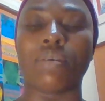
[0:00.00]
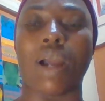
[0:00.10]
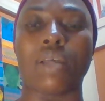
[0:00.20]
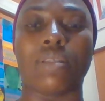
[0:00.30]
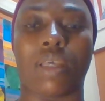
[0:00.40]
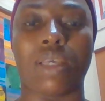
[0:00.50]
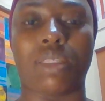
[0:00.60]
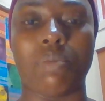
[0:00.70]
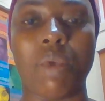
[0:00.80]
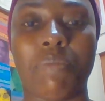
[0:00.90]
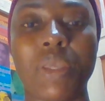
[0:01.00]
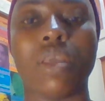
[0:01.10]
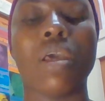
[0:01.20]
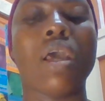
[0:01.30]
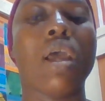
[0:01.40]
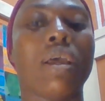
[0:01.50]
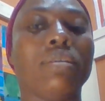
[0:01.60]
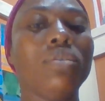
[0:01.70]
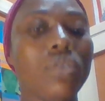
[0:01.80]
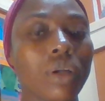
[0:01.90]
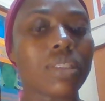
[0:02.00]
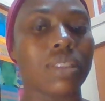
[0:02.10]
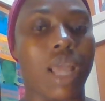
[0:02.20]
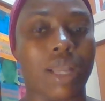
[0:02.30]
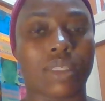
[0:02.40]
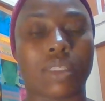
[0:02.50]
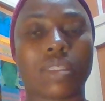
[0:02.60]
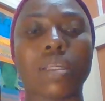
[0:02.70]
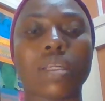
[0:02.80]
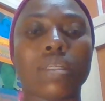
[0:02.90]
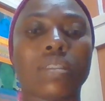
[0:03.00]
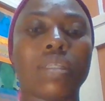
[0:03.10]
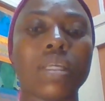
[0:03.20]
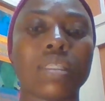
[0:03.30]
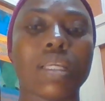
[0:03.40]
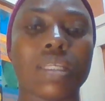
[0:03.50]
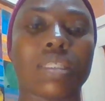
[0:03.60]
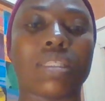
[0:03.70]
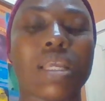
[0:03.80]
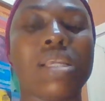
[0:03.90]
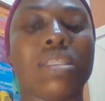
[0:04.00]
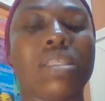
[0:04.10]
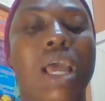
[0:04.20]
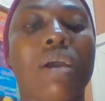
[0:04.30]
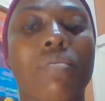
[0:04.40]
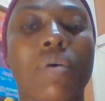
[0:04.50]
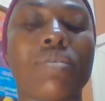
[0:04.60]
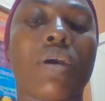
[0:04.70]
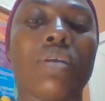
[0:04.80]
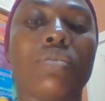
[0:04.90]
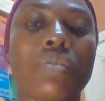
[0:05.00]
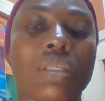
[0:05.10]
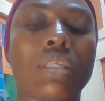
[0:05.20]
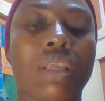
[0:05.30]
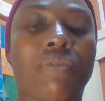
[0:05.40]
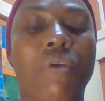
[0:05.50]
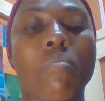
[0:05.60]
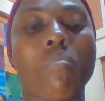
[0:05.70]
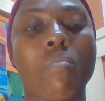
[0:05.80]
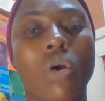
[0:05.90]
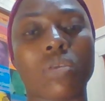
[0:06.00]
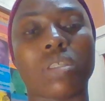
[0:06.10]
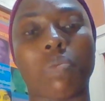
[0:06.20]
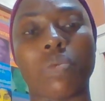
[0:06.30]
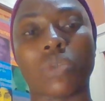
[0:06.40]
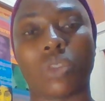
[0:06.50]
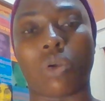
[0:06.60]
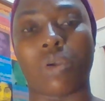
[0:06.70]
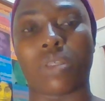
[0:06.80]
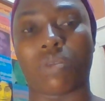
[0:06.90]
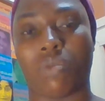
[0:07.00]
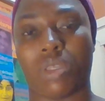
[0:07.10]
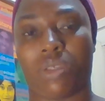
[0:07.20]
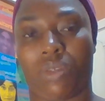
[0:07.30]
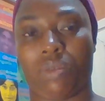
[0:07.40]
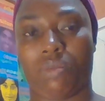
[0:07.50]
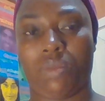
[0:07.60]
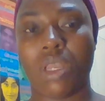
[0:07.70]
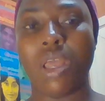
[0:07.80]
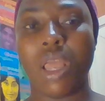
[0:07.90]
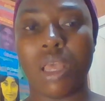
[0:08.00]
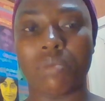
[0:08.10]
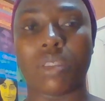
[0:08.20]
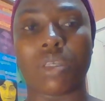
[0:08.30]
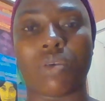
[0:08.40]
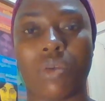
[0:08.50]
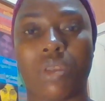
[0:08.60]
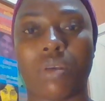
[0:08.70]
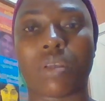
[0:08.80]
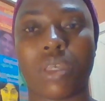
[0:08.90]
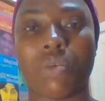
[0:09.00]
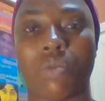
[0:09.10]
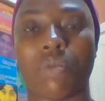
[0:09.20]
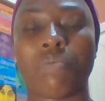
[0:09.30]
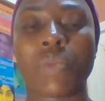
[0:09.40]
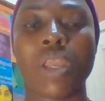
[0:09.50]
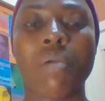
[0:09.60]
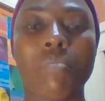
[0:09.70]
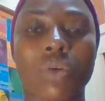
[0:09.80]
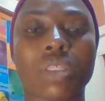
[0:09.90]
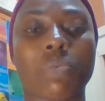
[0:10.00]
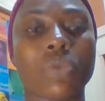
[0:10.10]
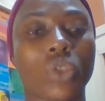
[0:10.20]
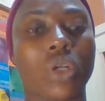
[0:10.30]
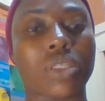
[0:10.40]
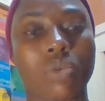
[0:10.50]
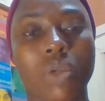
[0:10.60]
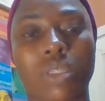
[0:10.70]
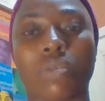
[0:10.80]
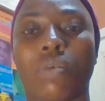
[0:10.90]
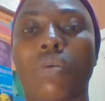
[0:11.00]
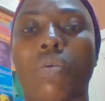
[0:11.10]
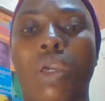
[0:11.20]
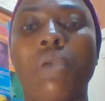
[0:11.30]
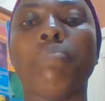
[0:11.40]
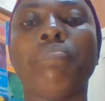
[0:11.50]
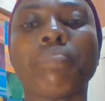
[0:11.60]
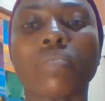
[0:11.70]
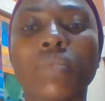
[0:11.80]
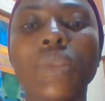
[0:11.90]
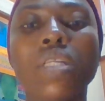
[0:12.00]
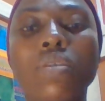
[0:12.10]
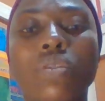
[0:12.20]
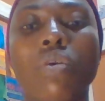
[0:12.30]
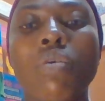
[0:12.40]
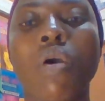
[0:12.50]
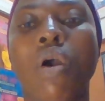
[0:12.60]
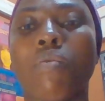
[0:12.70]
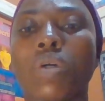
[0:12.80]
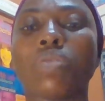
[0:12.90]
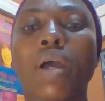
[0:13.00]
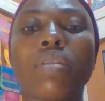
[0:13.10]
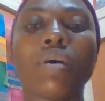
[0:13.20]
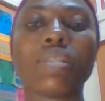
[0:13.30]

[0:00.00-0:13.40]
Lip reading: as the case may be. Note that this is easier when you are using it for multiple choice question, MCQ, multiple choice question. Okay, so once you are done